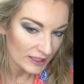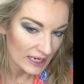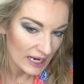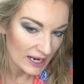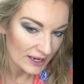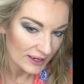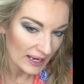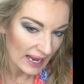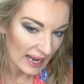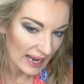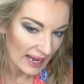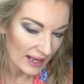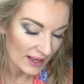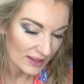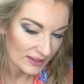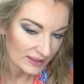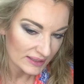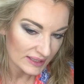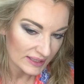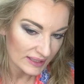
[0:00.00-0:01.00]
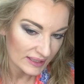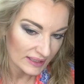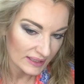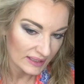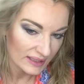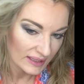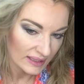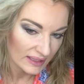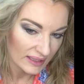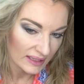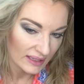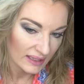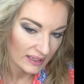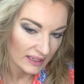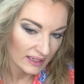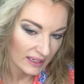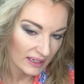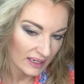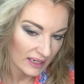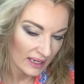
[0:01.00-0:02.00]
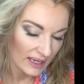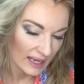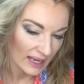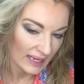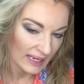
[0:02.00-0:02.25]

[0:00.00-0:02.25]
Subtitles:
iron out, I